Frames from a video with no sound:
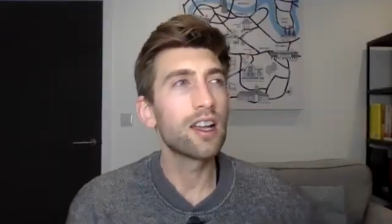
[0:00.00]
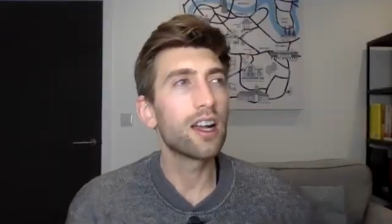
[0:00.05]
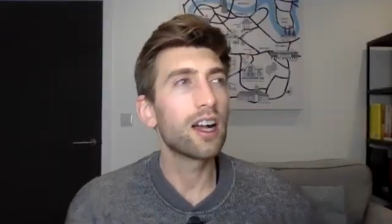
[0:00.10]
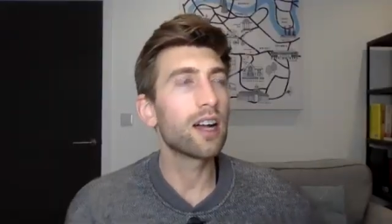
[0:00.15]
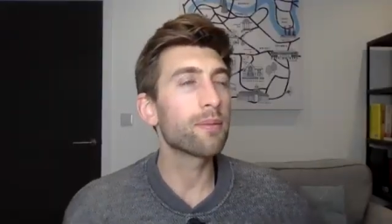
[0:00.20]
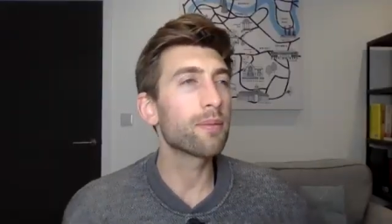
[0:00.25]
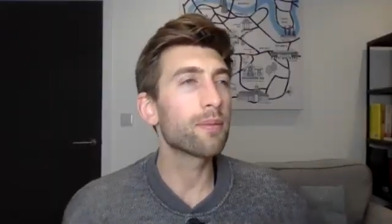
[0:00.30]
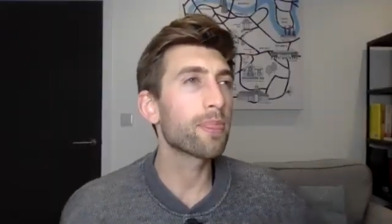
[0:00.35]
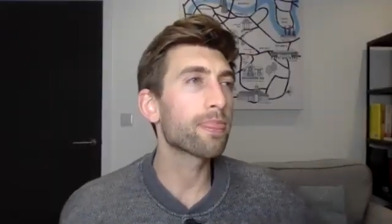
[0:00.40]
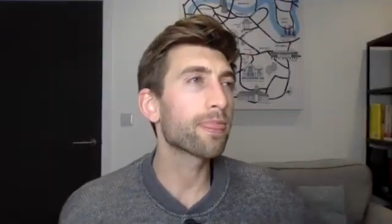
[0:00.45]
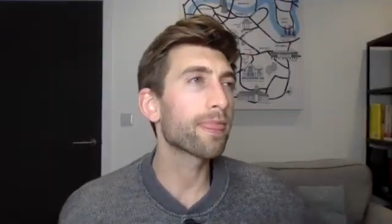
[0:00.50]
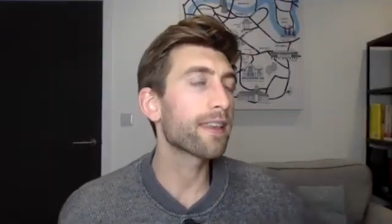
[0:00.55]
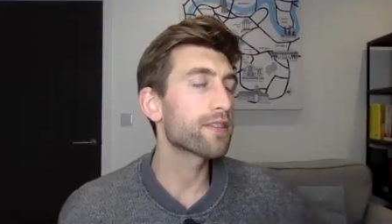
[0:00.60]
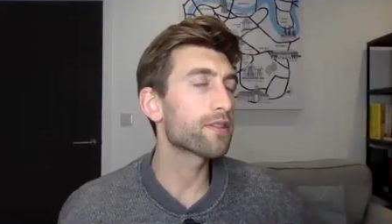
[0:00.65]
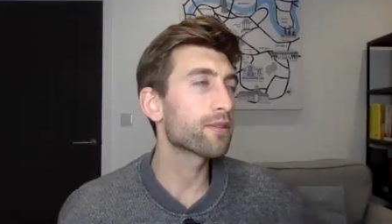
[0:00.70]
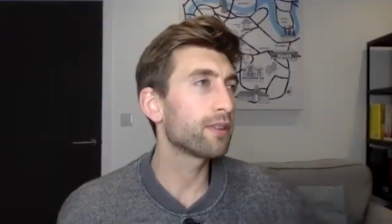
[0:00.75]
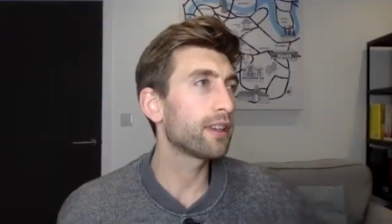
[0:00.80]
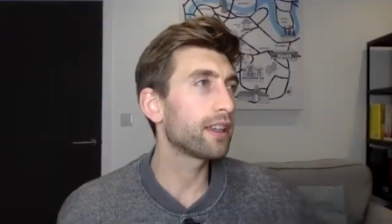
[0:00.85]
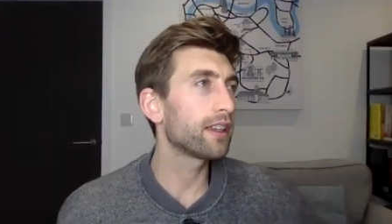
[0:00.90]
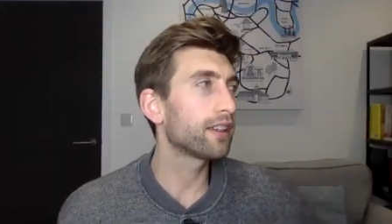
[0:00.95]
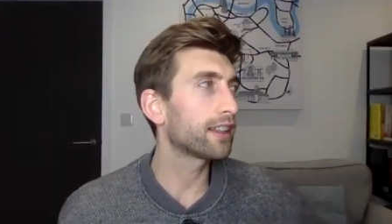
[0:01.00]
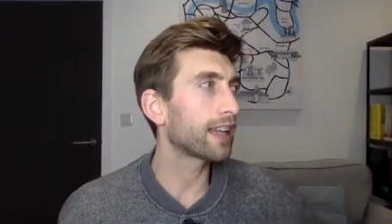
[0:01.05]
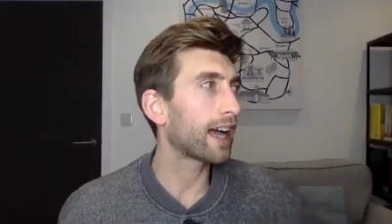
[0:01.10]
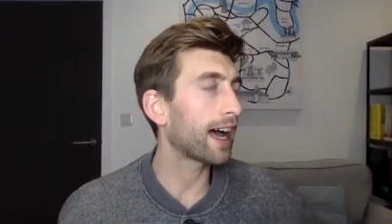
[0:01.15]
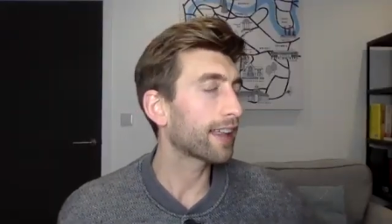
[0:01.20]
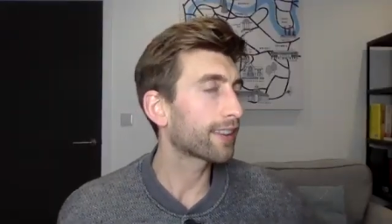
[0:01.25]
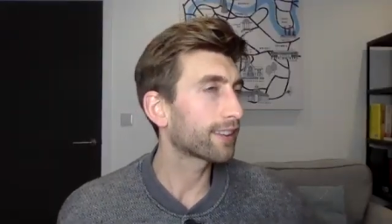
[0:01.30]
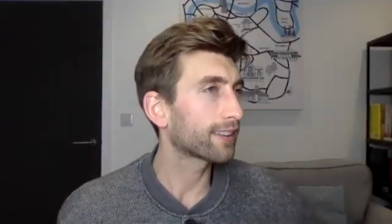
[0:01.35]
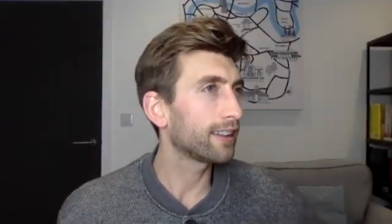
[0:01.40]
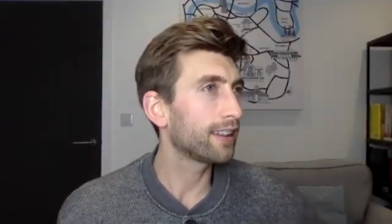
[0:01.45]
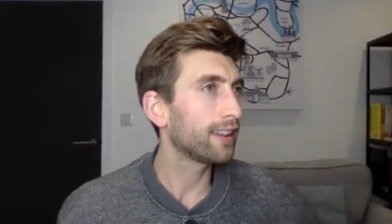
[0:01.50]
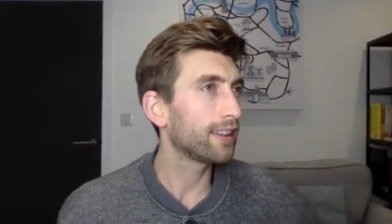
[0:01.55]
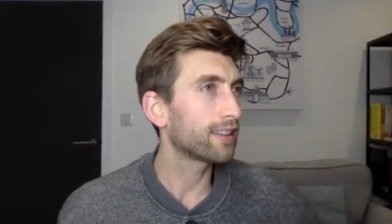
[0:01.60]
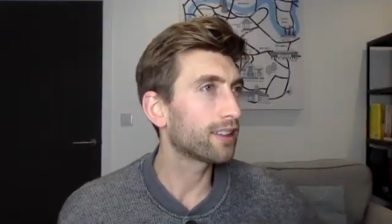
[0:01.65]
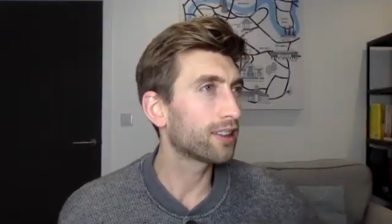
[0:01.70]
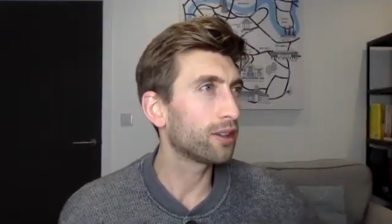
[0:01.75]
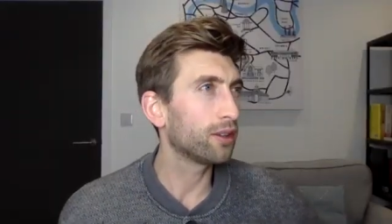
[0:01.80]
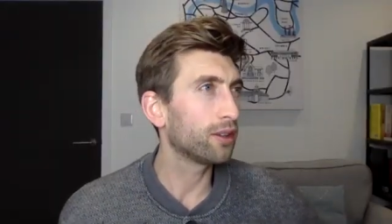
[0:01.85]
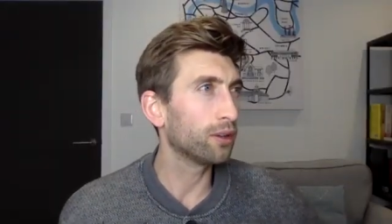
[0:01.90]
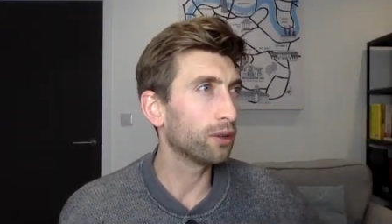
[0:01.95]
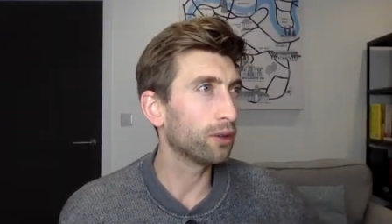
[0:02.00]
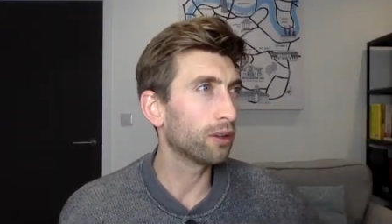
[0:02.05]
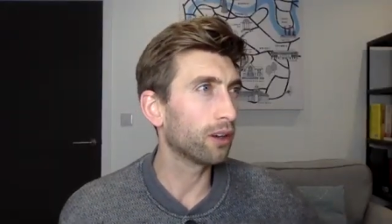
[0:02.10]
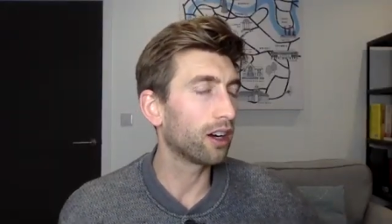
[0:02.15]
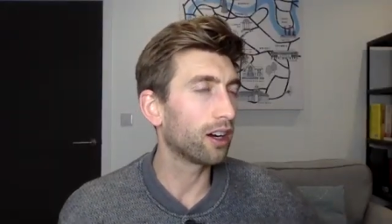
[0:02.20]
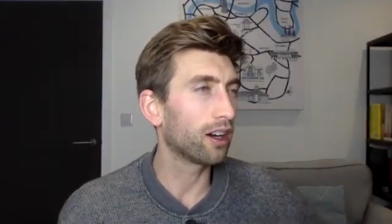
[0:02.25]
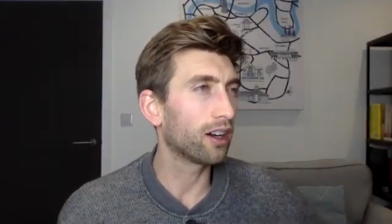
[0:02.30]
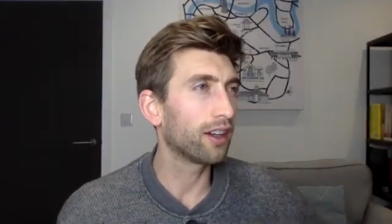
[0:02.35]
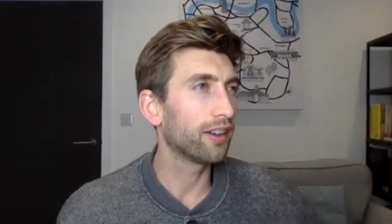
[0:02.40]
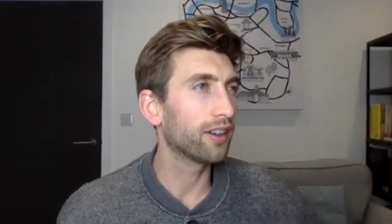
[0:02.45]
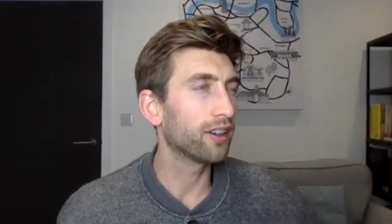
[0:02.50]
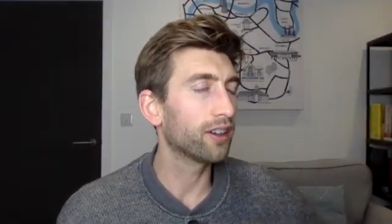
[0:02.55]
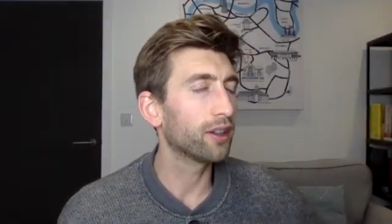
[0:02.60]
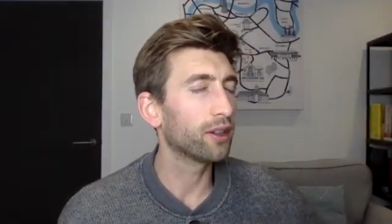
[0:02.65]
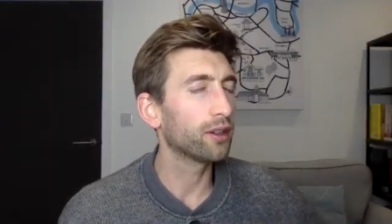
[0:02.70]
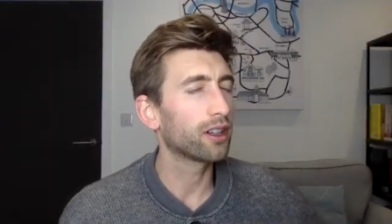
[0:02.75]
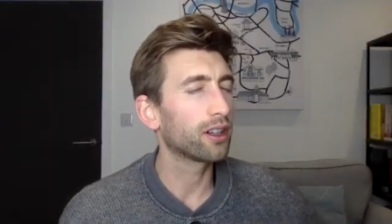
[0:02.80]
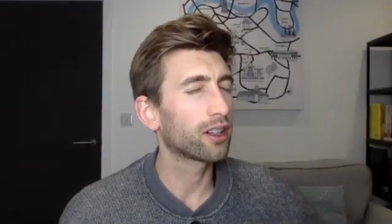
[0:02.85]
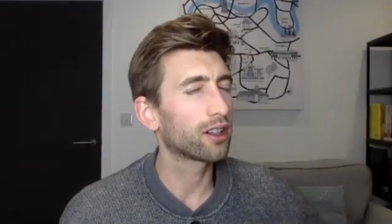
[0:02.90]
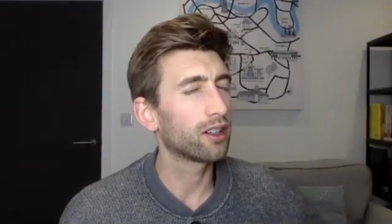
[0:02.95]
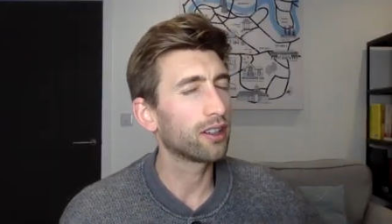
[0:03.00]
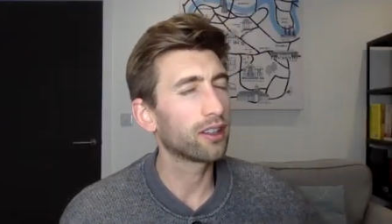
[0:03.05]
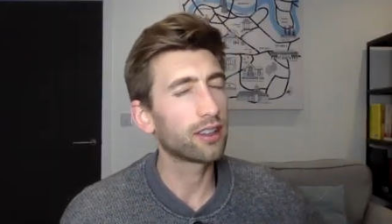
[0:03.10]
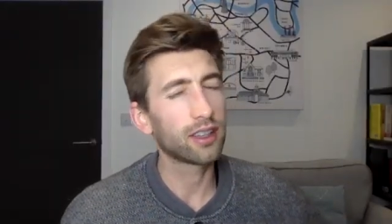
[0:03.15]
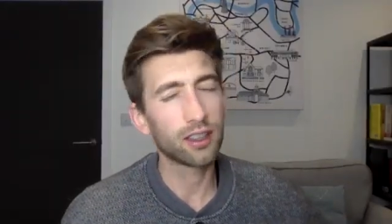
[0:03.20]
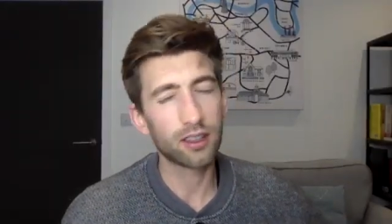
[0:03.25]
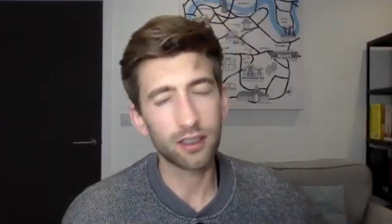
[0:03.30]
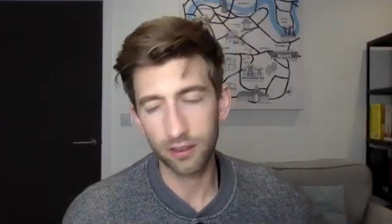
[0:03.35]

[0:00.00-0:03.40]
and um, there's a really good athlete who I know. I can't think.